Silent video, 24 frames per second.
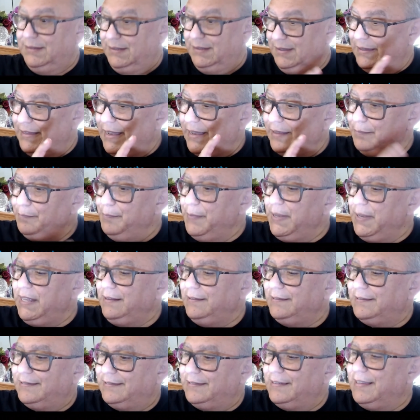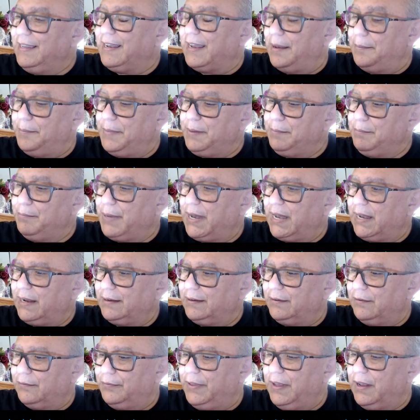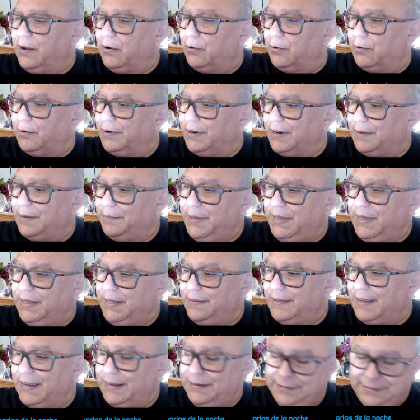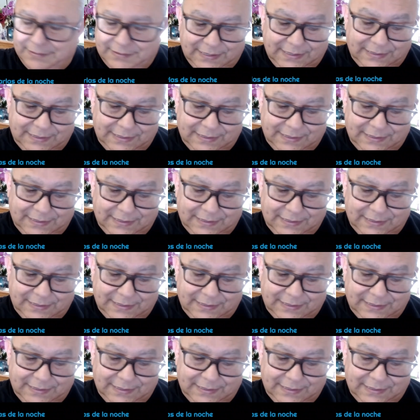that means the coming back of the coronavirus-19.